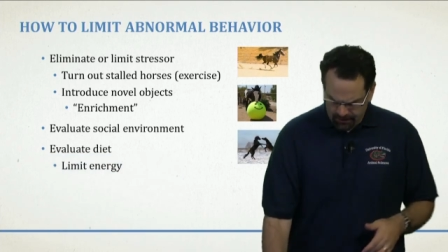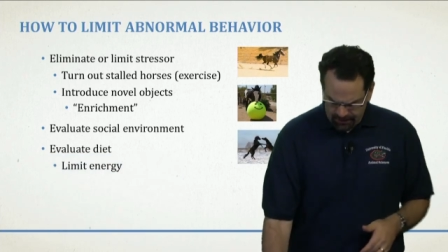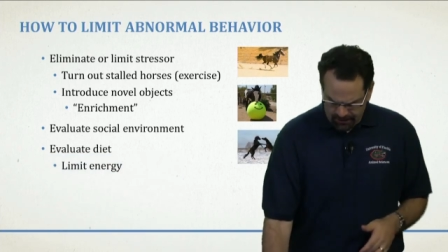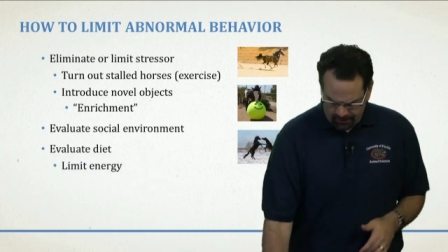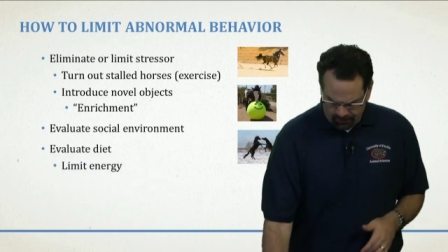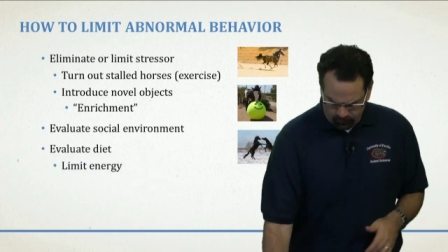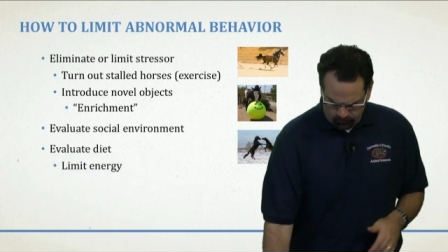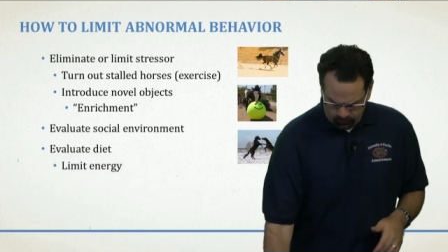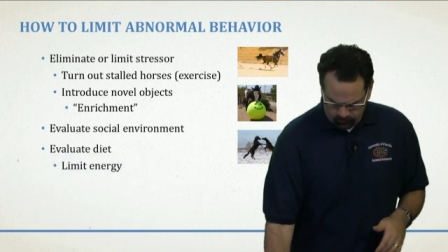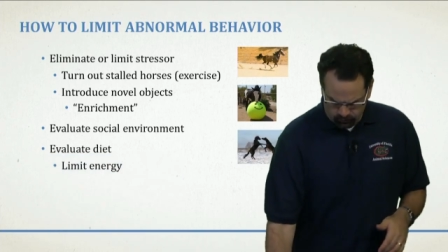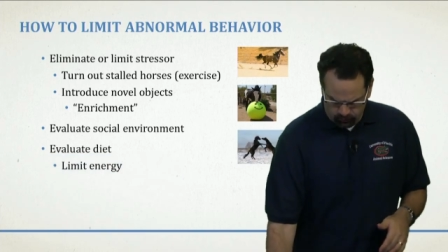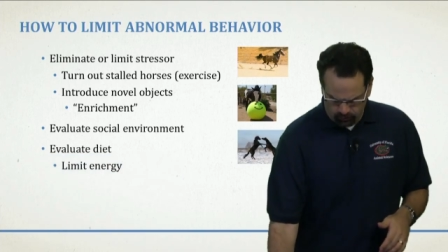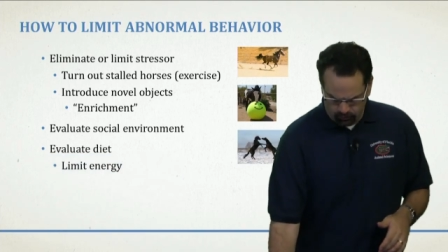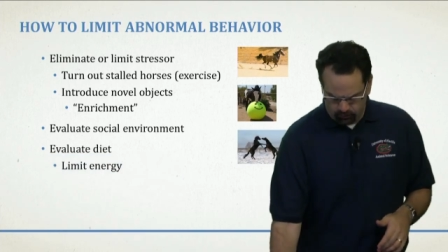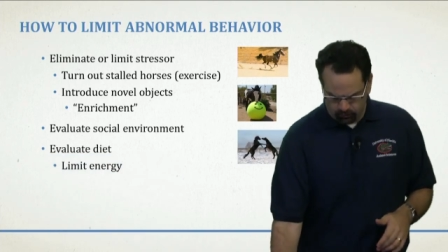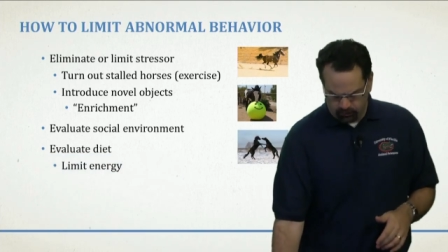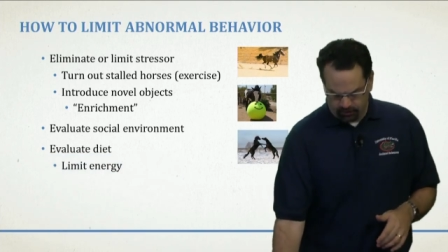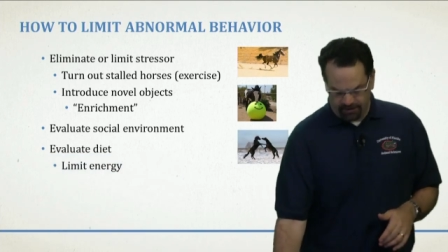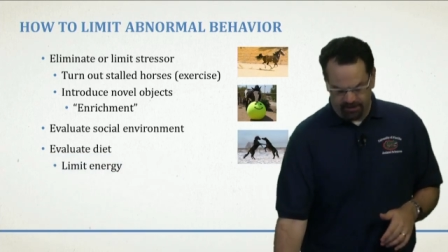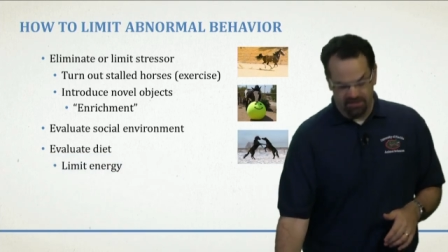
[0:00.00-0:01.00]
Now,
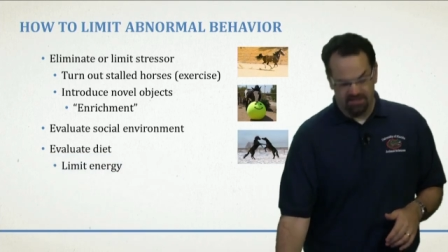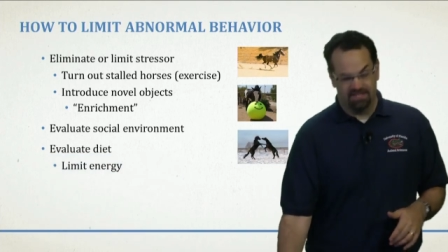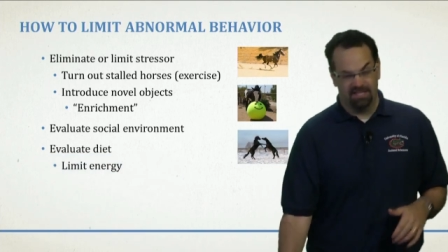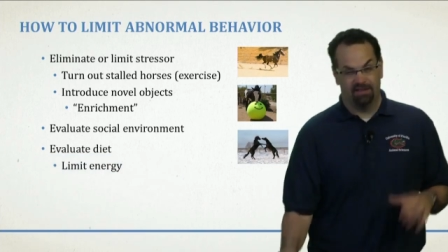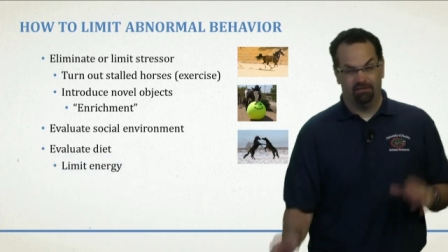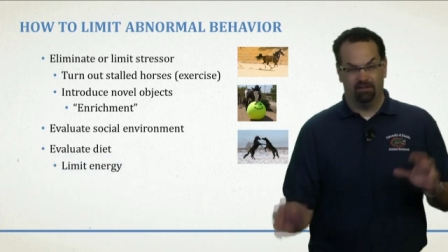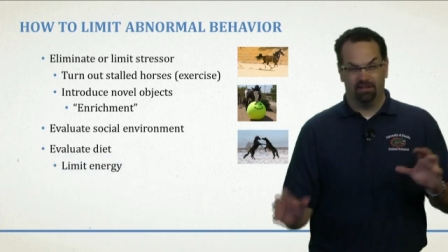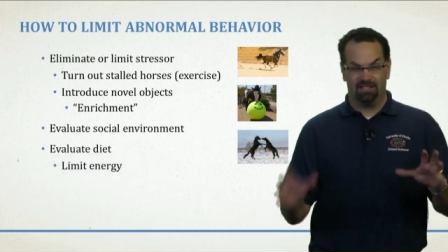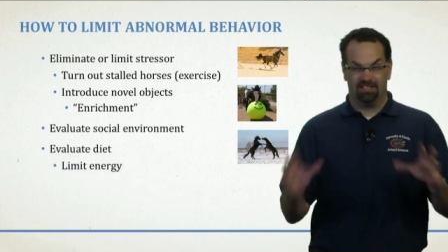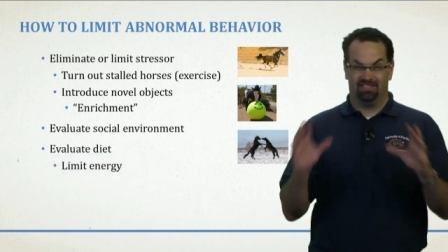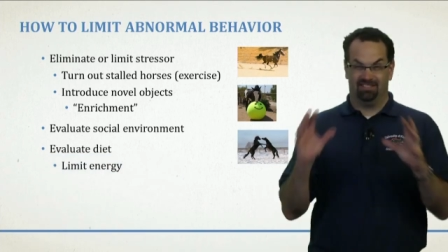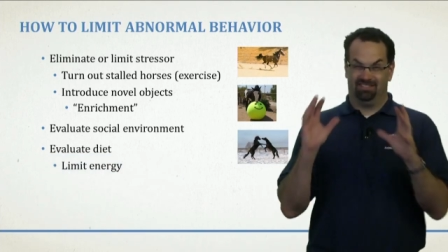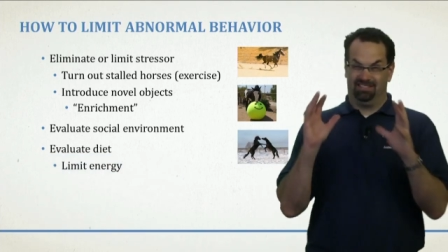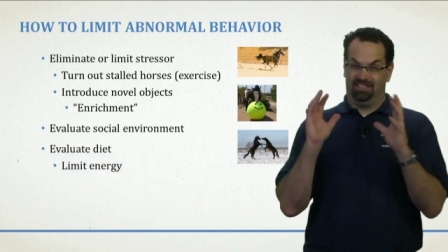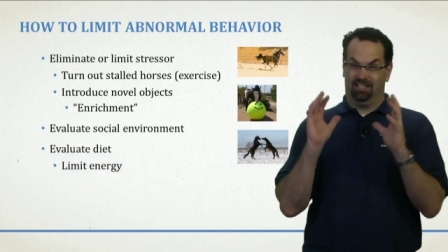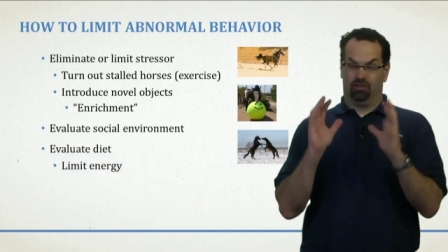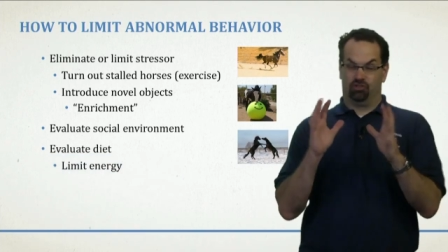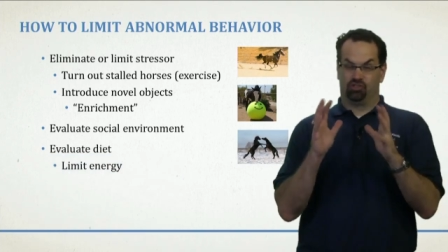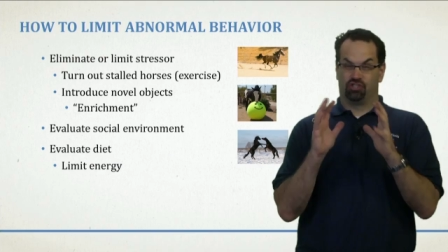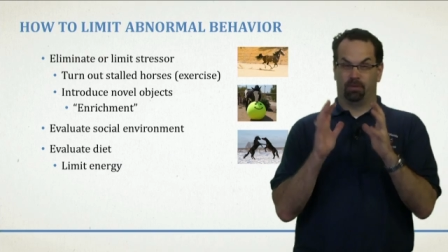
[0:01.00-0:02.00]
we're going to definitely
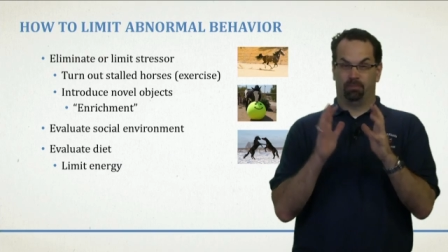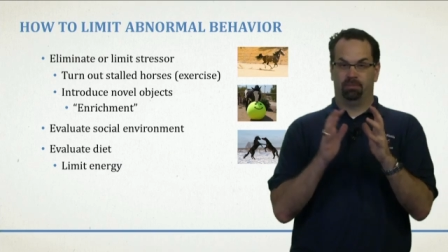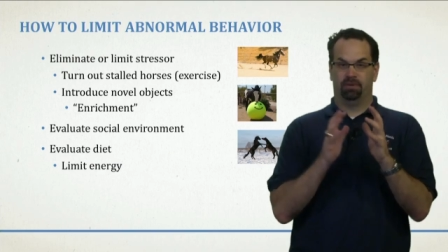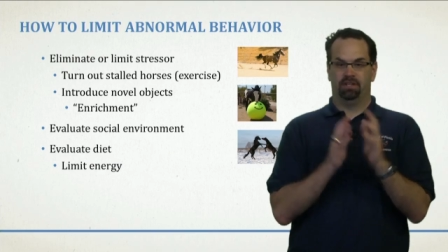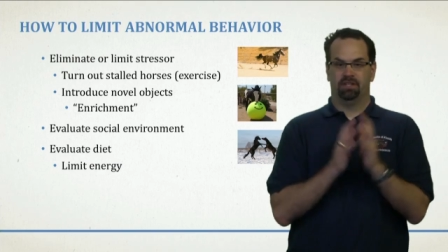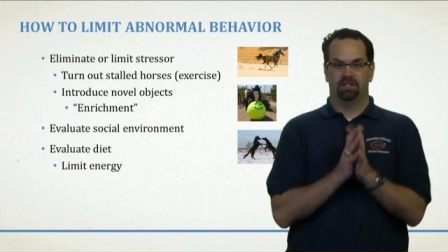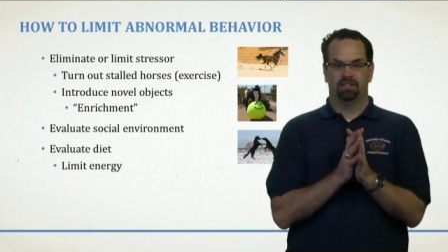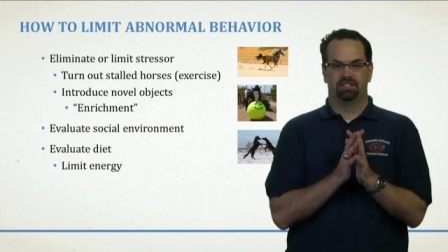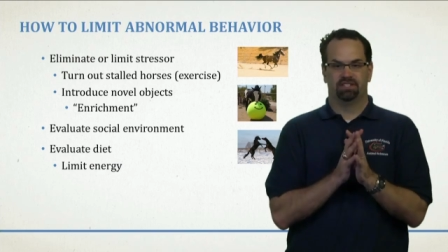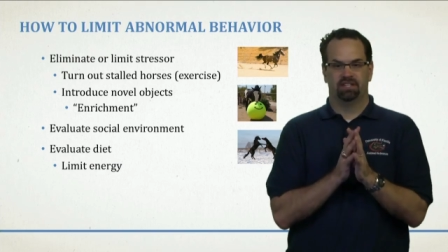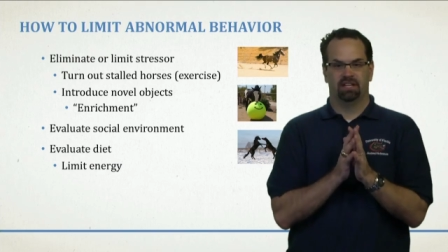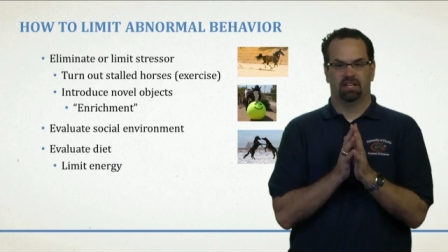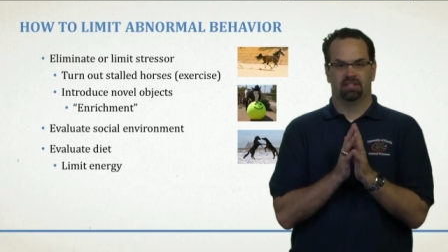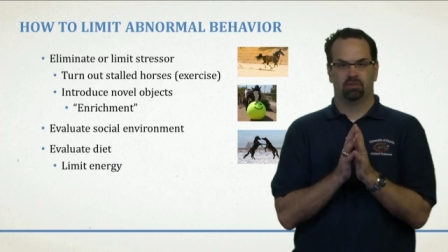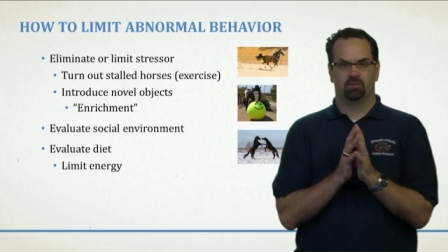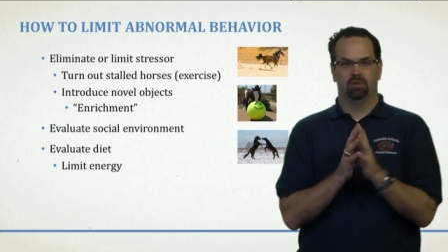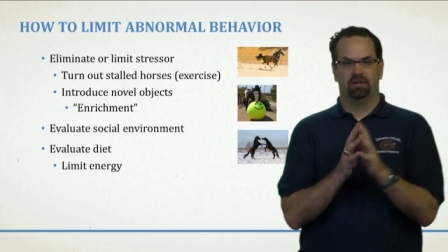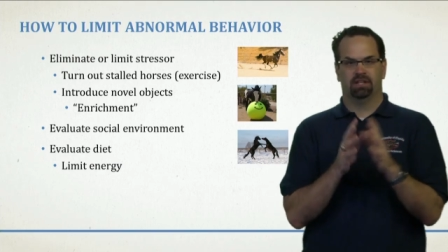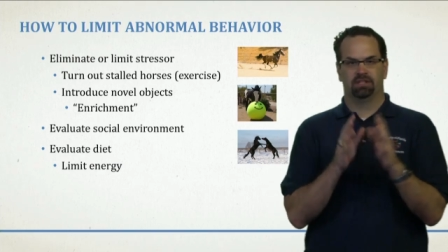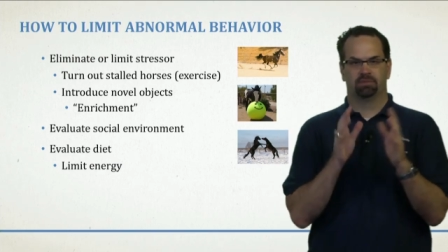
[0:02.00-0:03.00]
jump into this
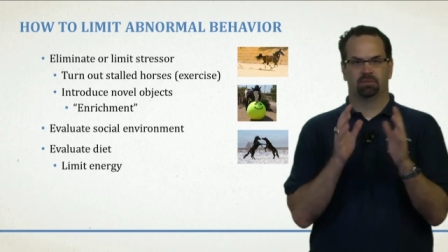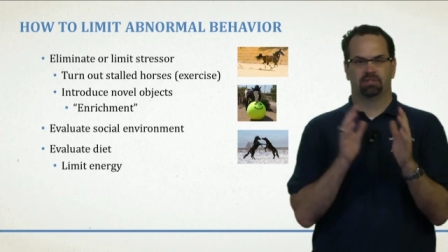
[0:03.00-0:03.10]
next week,